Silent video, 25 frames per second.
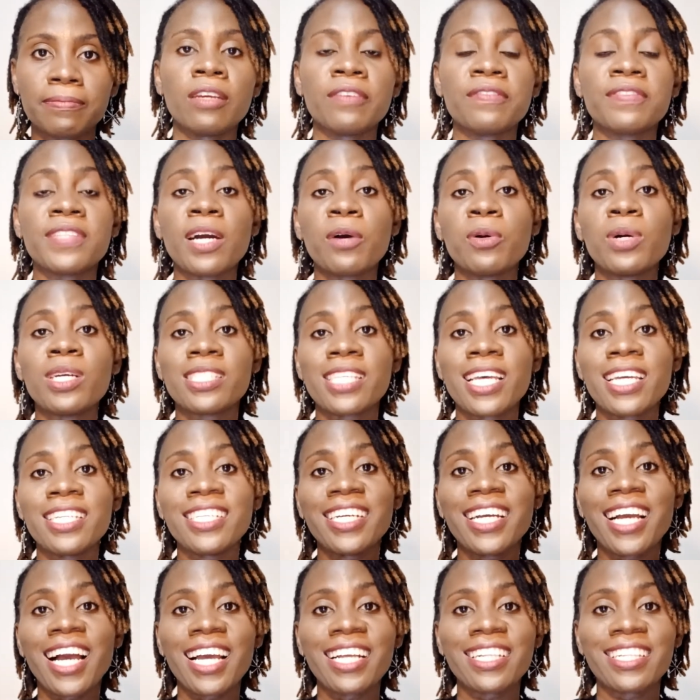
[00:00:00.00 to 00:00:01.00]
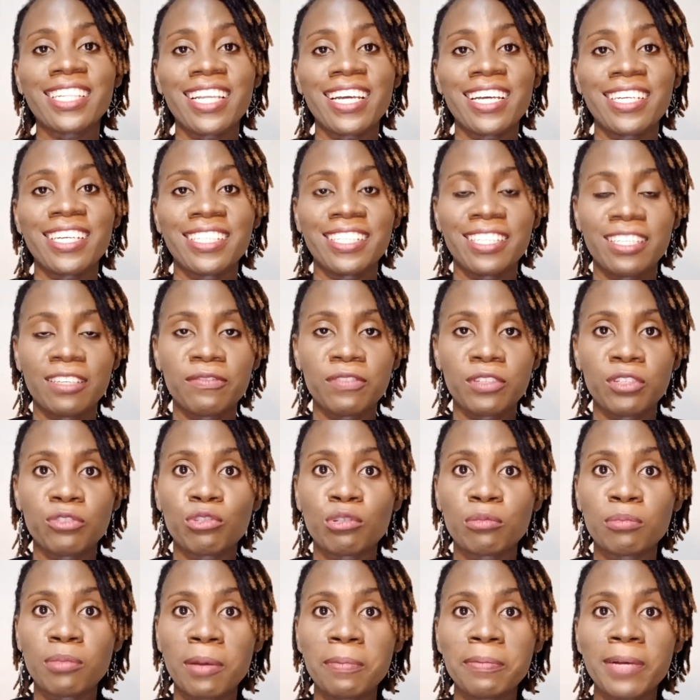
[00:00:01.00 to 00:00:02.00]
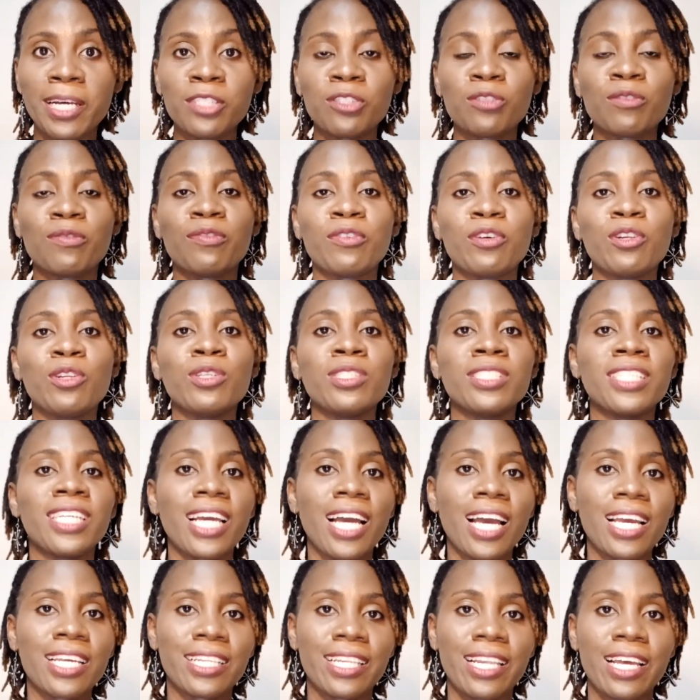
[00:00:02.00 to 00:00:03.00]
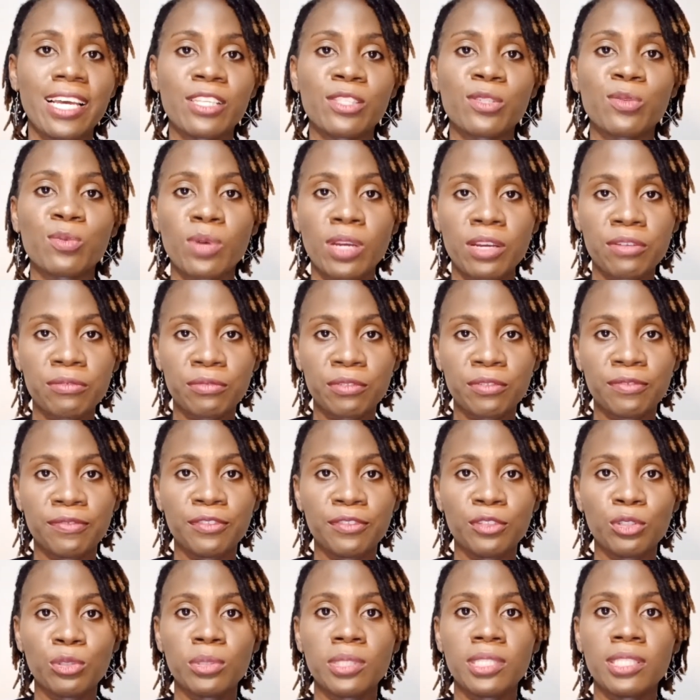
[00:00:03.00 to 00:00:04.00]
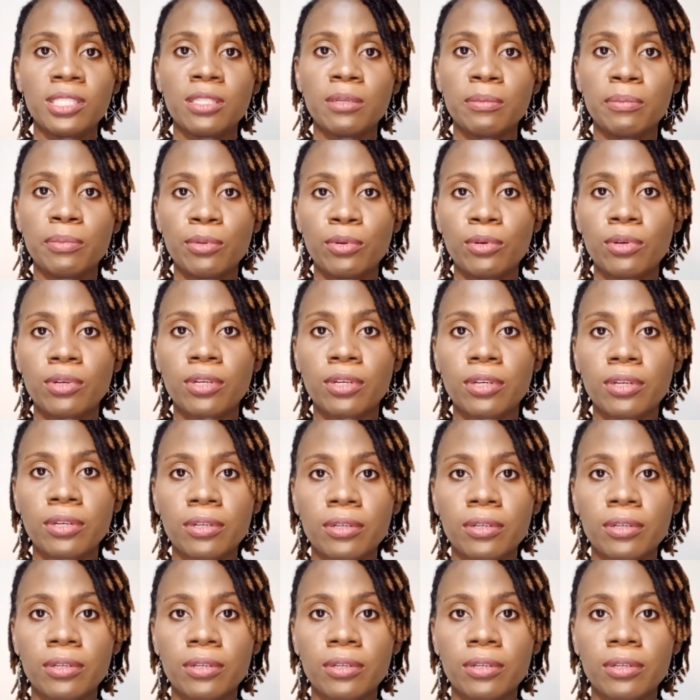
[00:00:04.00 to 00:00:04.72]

If there was any guideline given, remember to follow the guidelines when reviewing the book.